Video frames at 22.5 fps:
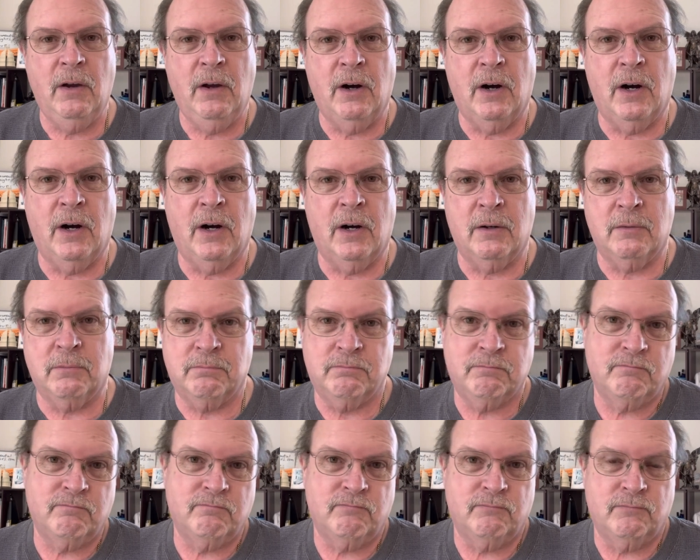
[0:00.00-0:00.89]
Uh,
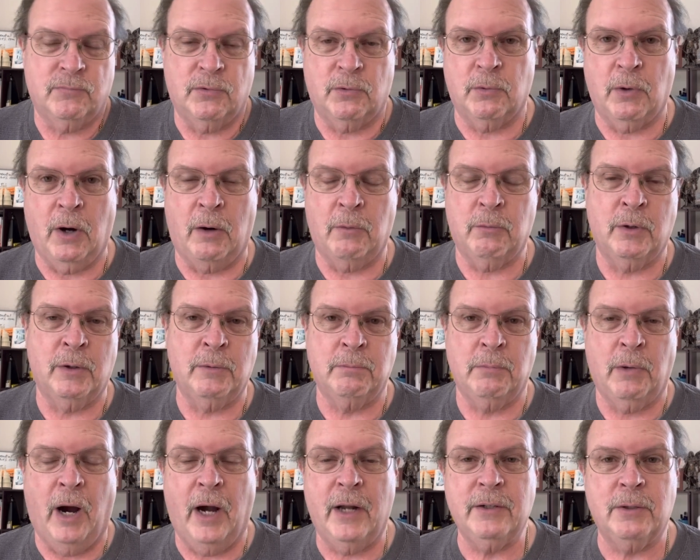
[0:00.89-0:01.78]
I wouldn't
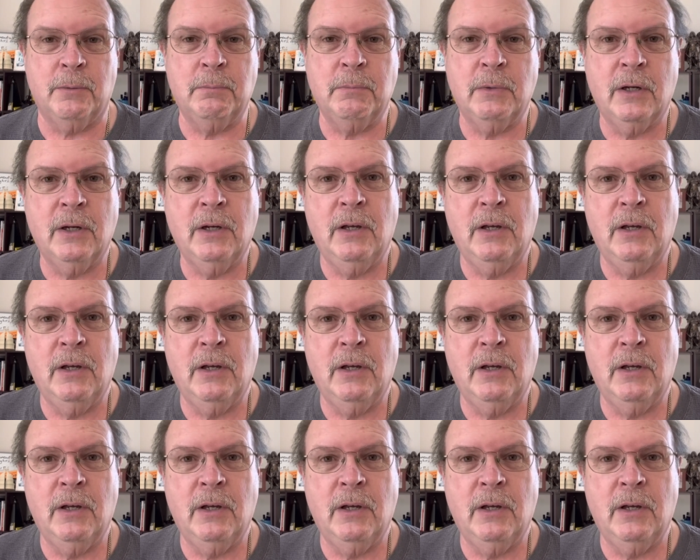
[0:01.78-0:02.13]
mind them.